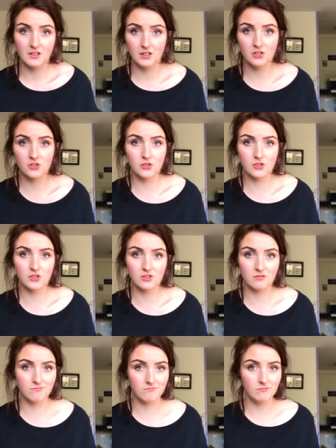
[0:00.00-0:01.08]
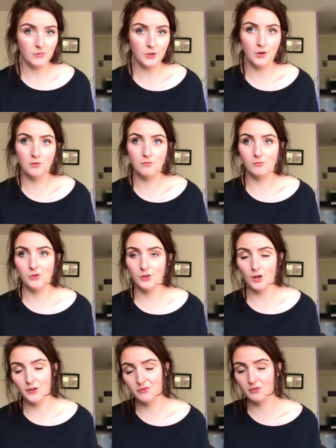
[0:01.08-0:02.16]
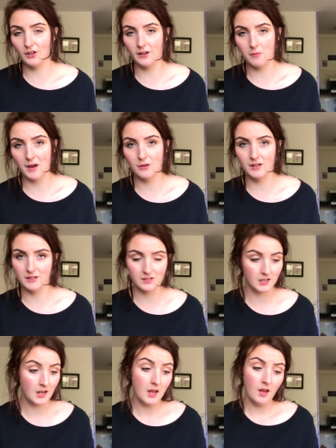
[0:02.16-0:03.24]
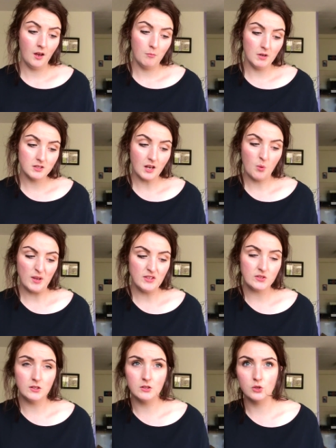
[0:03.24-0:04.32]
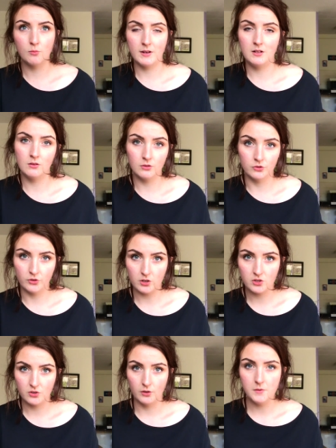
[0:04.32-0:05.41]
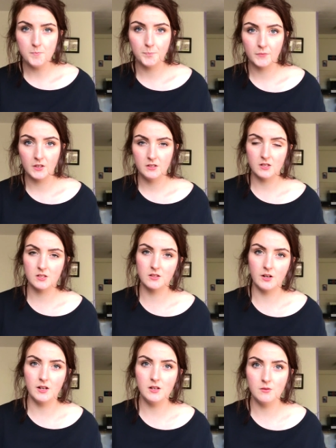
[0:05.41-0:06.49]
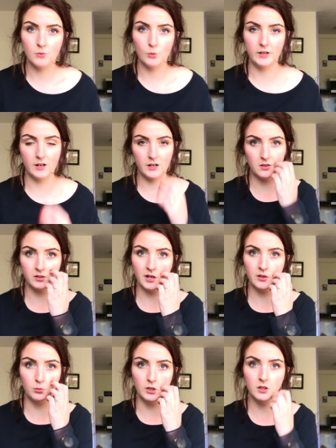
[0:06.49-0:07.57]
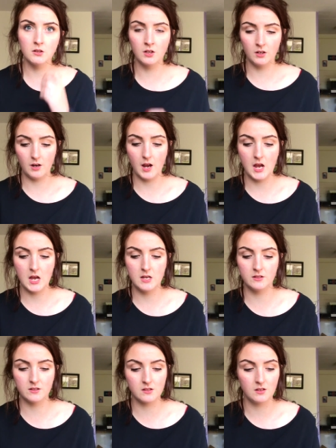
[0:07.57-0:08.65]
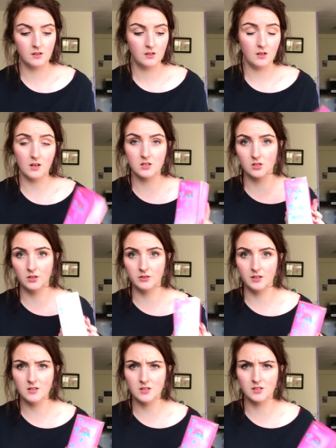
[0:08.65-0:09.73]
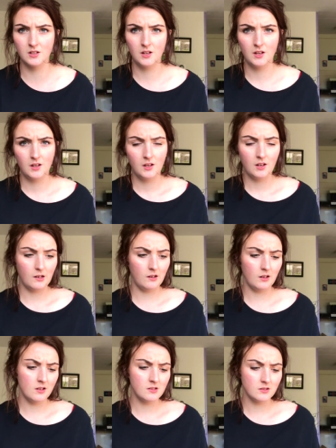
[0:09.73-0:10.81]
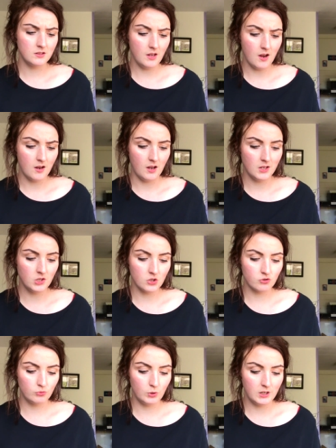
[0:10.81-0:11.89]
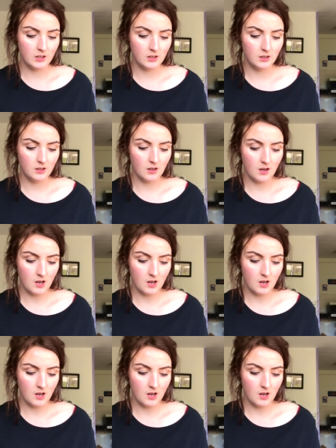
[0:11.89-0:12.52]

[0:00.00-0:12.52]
it's just, you know, you kind of forget about it. But I went into my local drugstore yesterday when I got out of work and I saw this. And yeah, I just really